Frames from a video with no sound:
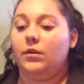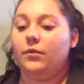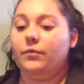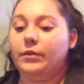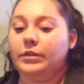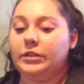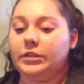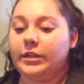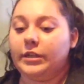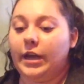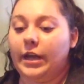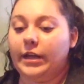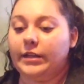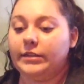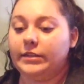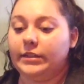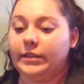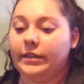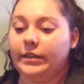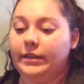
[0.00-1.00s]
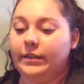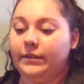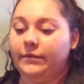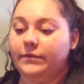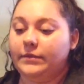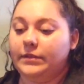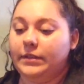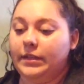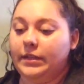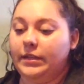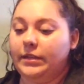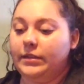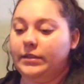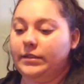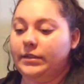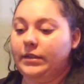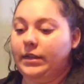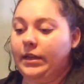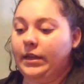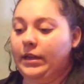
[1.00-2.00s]
which kind of gives it
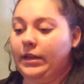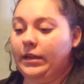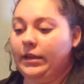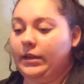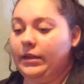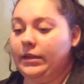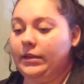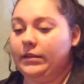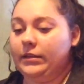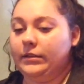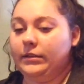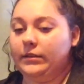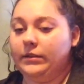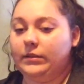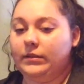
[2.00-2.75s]
a